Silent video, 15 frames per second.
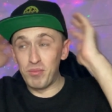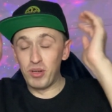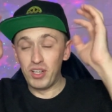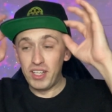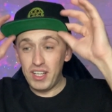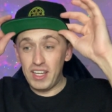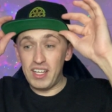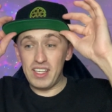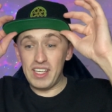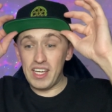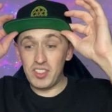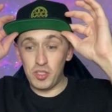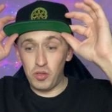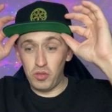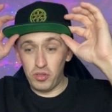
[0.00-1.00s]
But
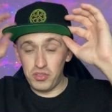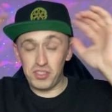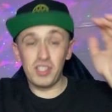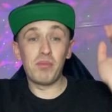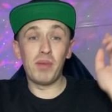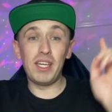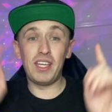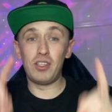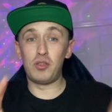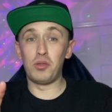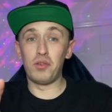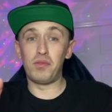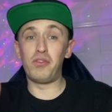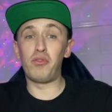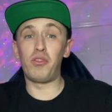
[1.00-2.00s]
yes, in all honesty, make it to
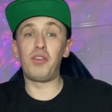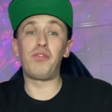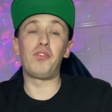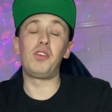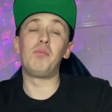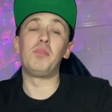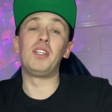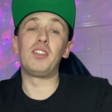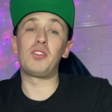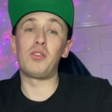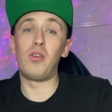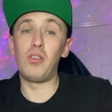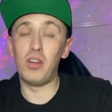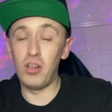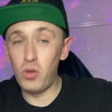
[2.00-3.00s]
a three, three minute
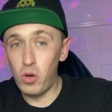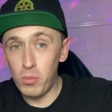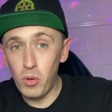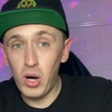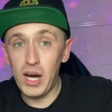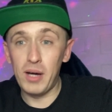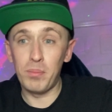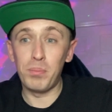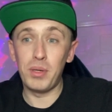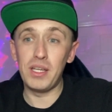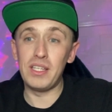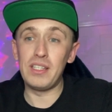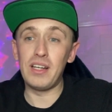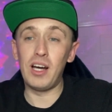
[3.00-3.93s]
song, a lot more upbeat,